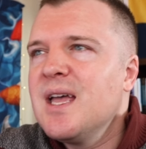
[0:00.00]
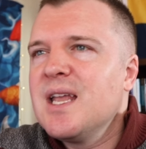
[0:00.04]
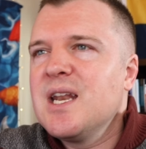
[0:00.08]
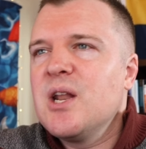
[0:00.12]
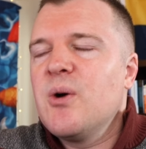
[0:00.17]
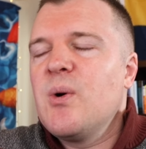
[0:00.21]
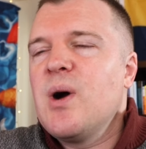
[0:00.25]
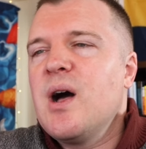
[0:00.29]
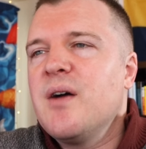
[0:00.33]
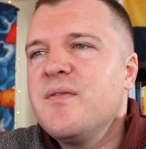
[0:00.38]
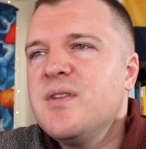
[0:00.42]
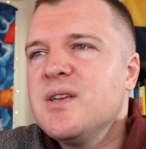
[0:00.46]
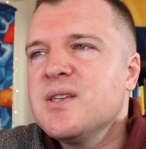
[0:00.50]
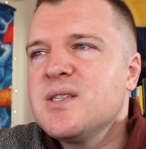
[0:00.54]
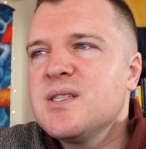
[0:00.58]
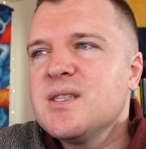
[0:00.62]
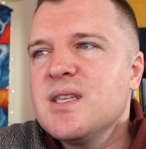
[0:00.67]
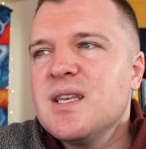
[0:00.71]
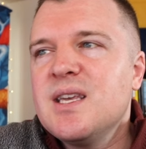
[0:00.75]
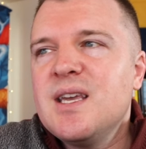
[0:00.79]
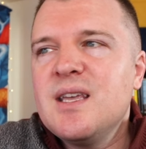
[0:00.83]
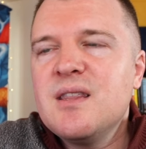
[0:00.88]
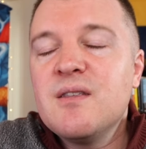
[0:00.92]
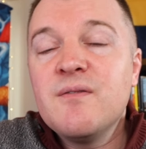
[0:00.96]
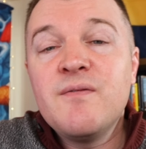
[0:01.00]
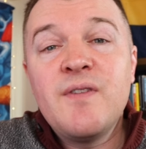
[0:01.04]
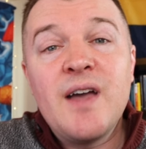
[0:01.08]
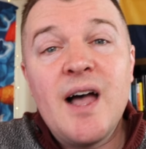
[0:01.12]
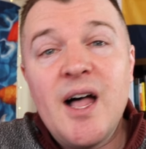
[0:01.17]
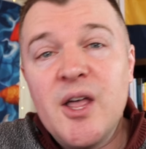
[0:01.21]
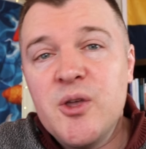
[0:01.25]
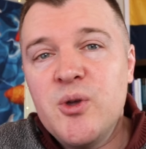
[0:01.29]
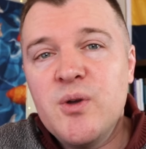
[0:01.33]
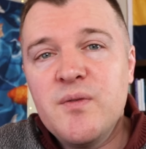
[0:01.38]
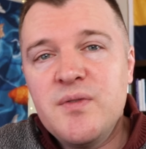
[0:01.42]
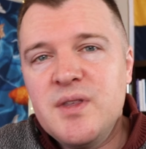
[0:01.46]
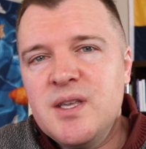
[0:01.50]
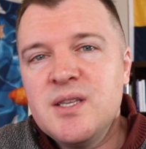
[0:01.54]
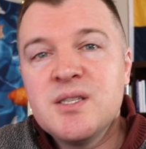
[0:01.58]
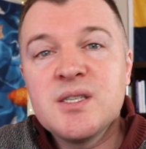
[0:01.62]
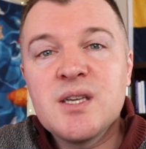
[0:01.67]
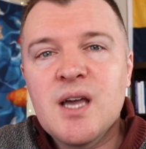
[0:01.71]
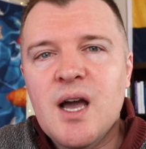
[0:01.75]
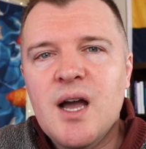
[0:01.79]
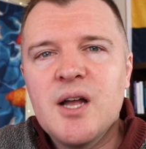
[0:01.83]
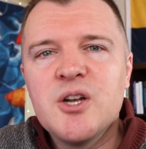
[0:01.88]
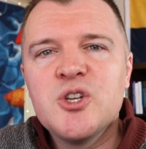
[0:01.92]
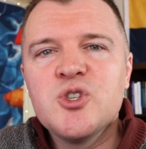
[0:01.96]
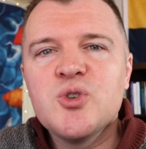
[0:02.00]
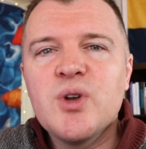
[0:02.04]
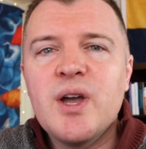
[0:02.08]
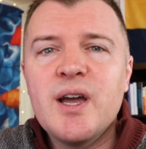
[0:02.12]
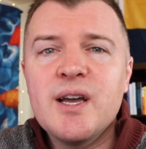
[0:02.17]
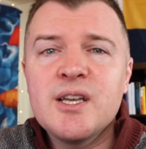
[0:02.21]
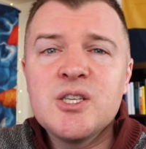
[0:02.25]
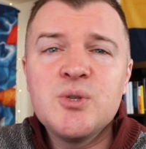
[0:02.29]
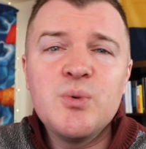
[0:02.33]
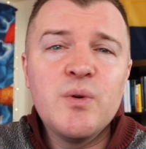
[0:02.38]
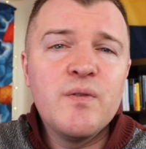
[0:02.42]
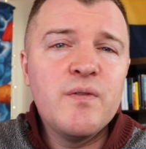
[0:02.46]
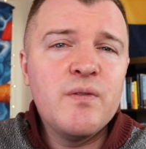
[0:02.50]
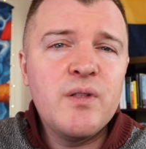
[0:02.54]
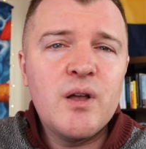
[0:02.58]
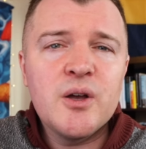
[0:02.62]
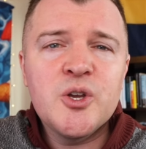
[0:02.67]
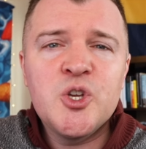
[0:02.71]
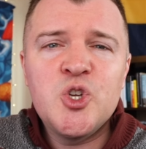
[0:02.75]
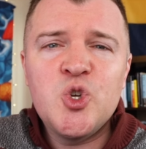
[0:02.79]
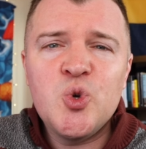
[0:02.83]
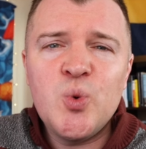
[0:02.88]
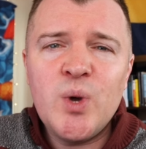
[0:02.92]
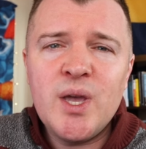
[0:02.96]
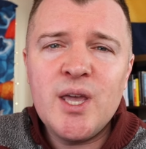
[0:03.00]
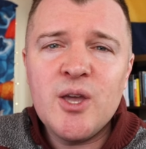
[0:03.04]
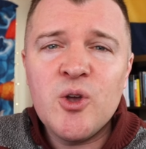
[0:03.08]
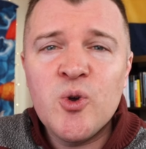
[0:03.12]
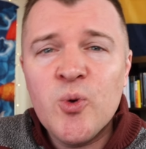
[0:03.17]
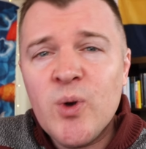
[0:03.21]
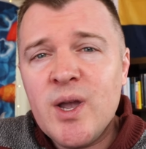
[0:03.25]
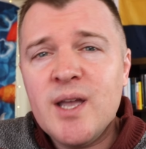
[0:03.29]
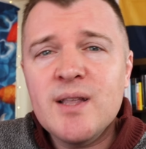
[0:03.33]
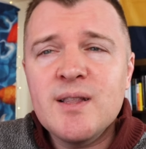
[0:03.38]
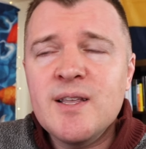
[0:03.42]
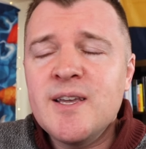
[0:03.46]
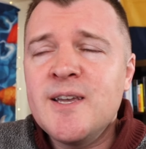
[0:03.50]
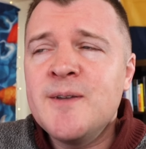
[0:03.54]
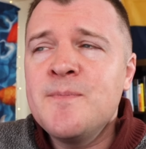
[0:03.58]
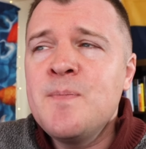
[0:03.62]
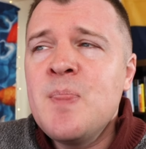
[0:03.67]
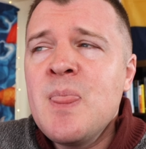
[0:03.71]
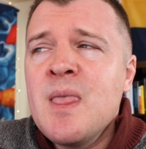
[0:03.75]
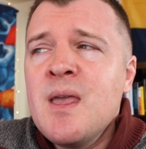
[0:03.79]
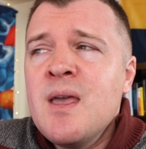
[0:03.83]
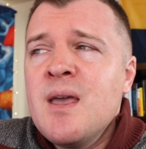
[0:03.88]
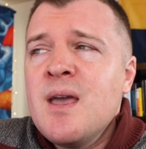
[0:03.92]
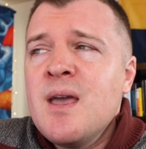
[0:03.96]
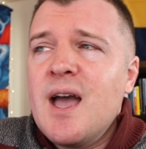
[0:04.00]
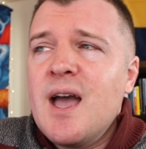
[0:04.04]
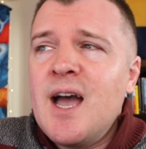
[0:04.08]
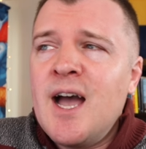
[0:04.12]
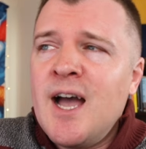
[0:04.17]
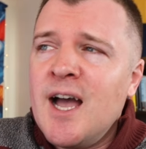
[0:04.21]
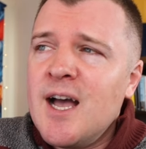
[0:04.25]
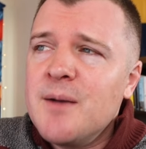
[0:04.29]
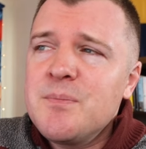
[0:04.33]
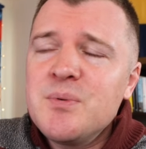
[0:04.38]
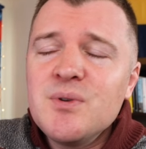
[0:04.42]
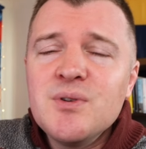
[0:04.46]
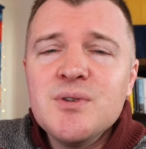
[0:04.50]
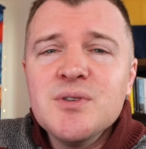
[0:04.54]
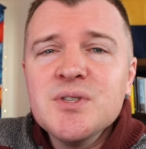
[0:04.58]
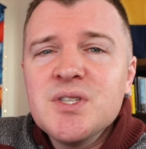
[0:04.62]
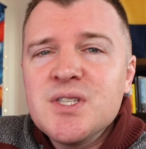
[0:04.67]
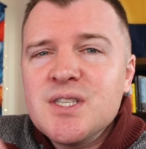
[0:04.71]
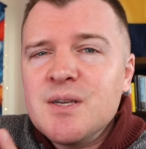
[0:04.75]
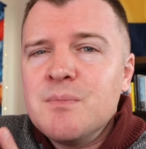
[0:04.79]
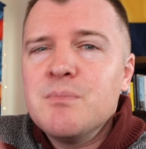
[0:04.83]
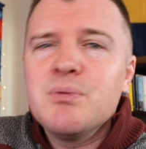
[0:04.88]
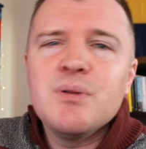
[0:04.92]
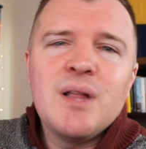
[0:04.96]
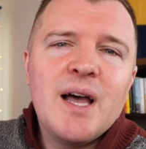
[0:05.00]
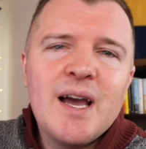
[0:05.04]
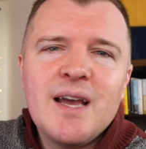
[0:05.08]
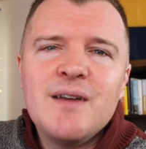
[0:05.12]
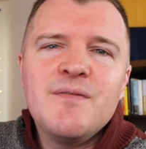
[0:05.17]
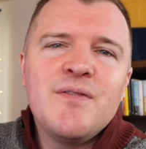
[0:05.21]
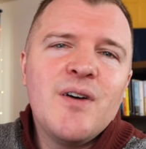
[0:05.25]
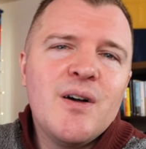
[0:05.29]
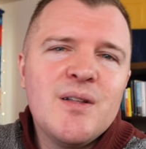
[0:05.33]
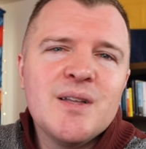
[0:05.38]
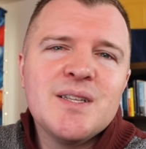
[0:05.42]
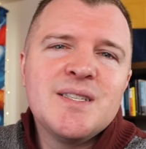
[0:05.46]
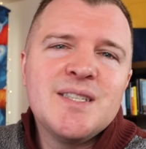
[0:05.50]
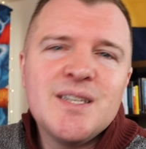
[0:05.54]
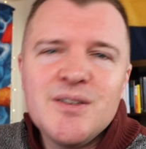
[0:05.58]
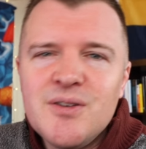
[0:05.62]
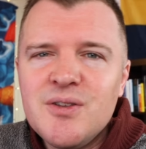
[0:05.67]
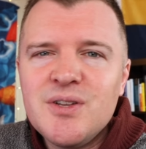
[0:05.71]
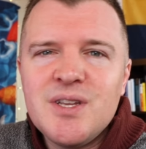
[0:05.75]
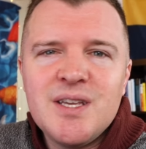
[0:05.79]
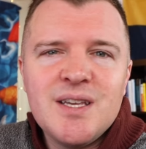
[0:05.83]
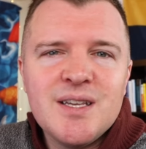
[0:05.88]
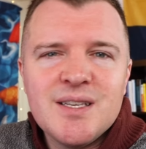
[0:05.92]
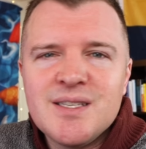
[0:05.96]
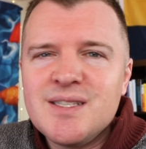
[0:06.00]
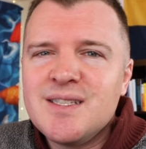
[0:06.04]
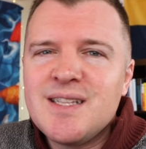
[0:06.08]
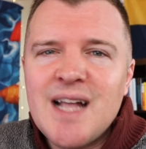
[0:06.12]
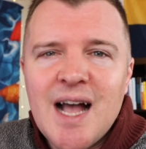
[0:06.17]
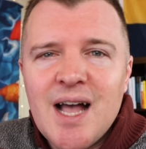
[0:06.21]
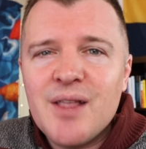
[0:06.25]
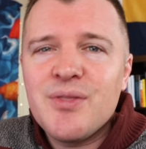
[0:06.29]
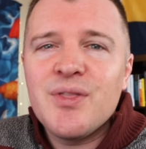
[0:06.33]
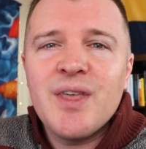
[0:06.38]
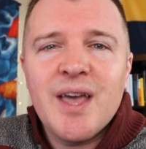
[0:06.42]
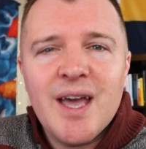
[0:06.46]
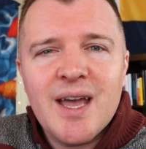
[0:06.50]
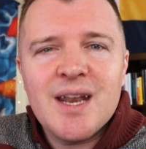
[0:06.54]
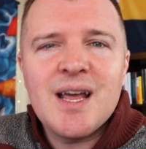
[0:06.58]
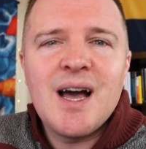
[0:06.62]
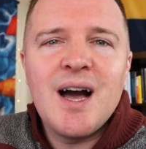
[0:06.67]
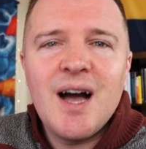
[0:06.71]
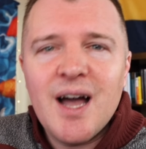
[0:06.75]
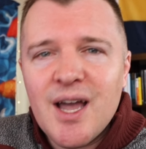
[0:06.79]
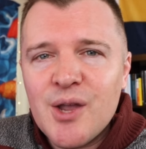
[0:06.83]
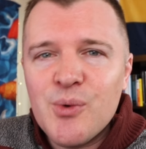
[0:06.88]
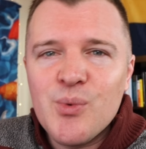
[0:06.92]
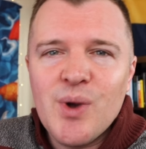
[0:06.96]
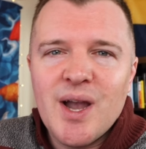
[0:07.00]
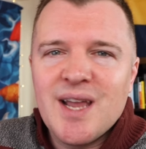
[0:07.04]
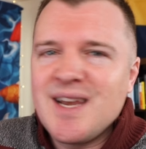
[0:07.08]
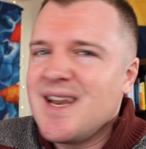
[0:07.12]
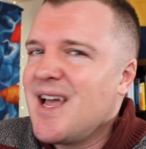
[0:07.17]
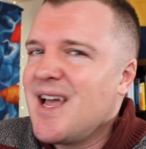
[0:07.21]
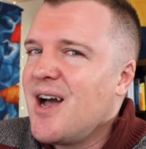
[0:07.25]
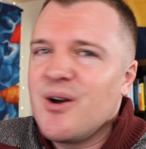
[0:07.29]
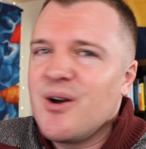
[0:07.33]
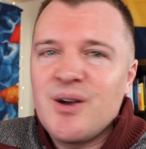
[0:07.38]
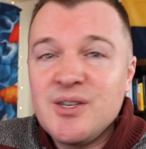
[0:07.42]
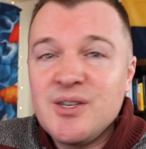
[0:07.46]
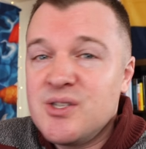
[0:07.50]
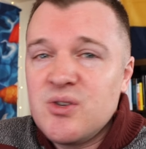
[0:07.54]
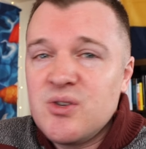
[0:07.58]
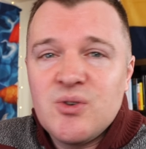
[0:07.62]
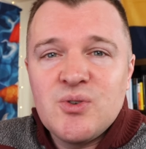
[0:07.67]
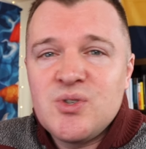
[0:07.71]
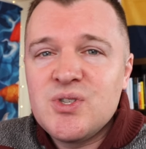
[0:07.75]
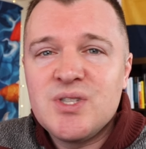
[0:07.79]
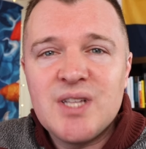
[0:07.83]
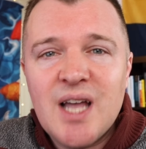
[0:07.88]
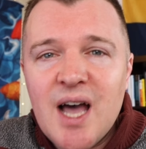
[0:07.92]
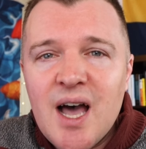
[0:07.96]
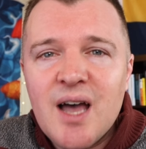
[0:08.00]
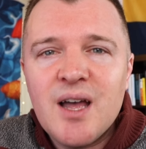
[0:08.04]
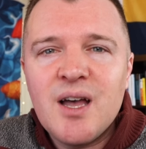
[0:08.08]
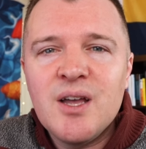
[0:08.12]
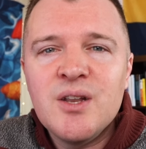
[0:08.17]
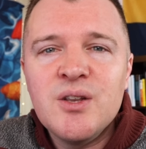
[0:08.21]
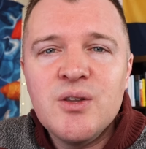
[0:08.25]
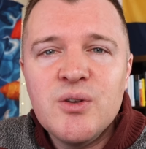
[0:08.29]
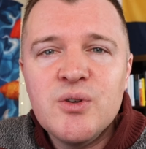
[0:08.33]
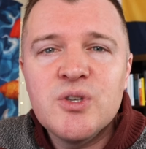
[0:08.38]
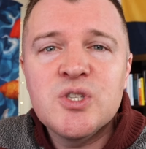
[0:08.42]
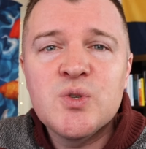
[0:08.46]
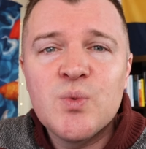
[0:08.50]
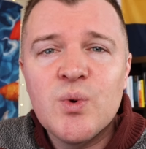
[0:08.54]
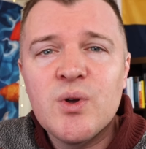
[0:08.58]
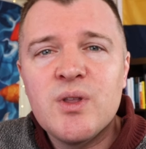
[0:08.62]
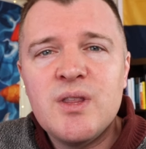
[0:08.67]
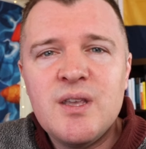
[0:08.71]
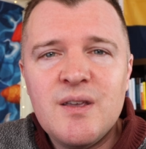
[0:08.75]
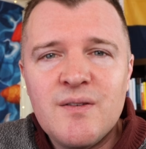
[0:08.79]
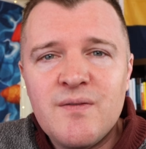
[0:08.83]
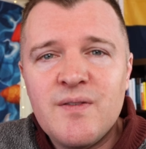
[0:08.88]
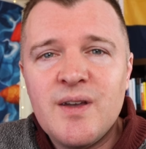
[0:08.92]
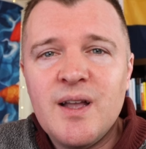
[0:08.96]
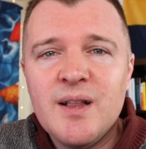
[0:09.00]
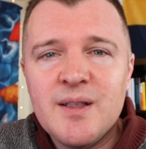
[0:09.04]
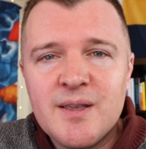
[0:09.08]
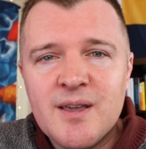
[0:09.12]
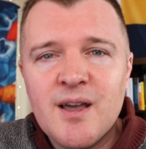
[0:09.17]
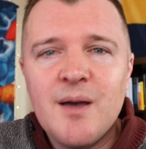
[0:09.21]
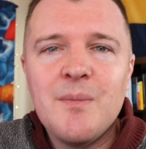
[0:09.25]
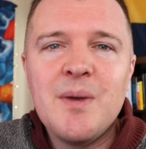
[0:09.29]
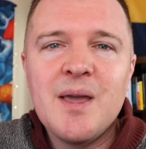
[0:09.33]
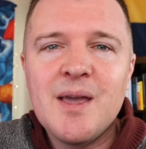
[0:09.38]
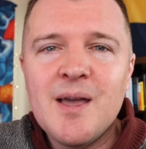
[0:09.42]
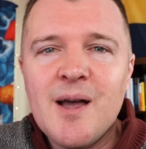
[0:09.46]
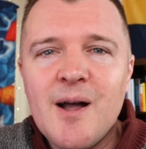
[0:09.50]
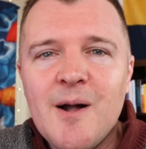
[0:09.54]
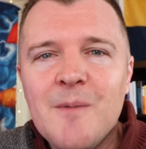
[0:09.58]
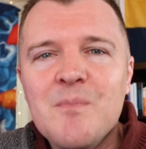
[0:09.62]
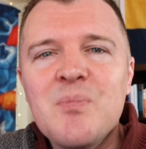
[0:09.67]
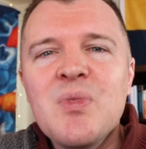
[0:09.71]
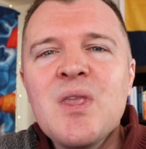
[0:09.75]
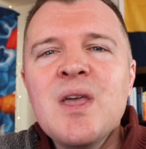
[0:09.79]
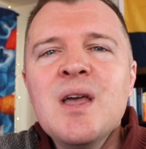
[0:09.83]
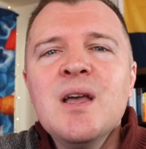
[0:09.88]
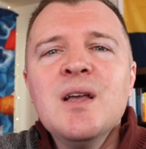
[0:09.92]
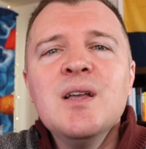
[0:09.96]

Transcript: Now obviously the value of these contracts will fluctuate greatly Apple's implied volatility is not that high right now because there's not a newsworthy event coming up.